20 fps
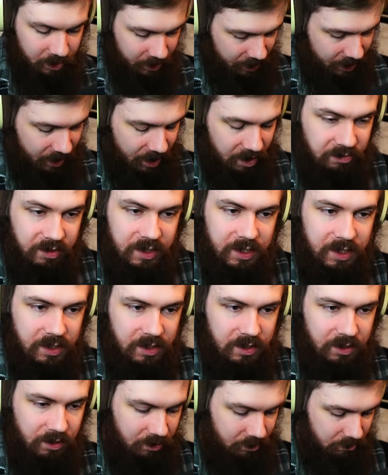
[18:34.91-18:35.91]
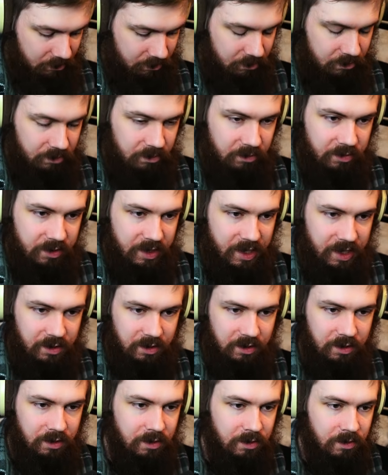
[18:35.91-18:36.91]
I have is
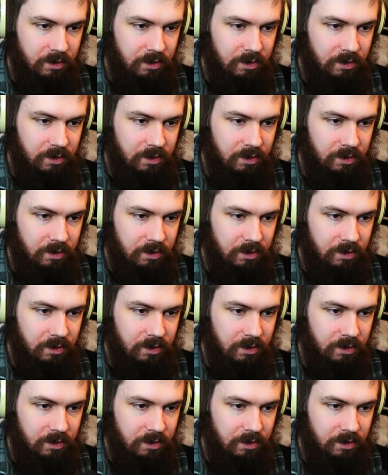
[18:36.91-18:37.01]
this.